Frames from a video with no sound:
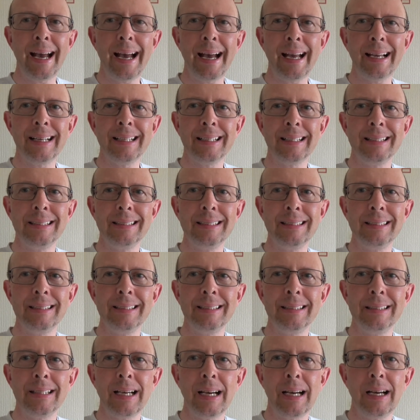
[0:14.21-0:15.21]

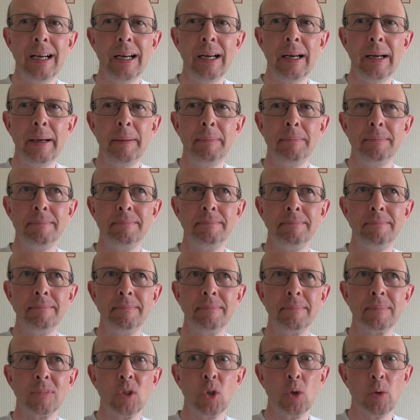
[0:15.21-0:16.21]
and
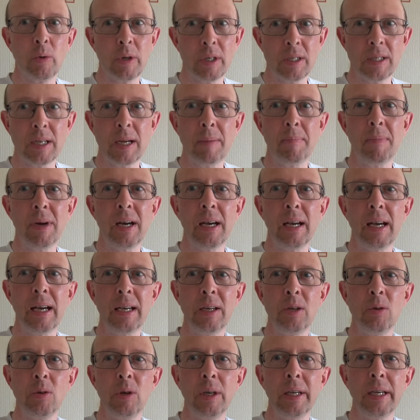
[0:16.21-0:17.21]
going to extend my
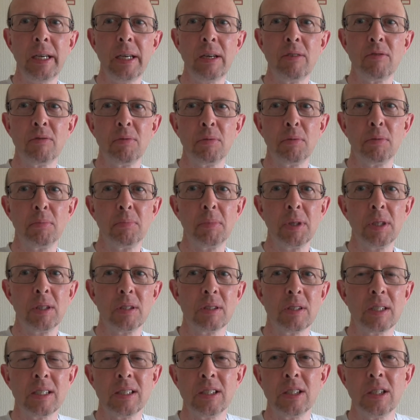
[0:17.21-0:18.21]
annual leave
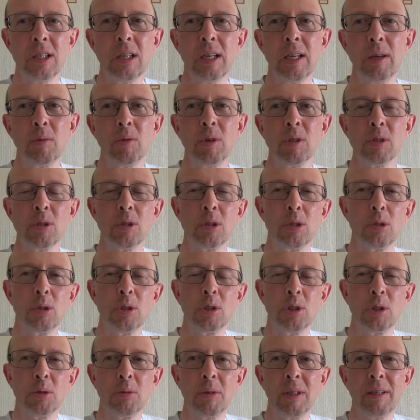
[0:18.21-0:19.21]
because I certainly wasn't
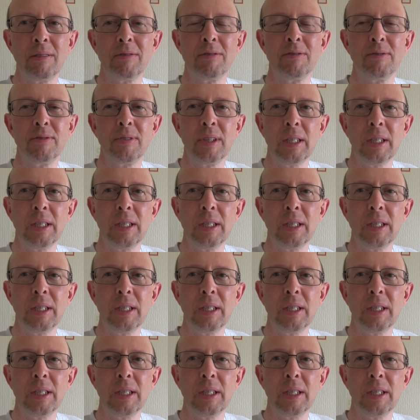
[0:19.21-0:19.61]
going to have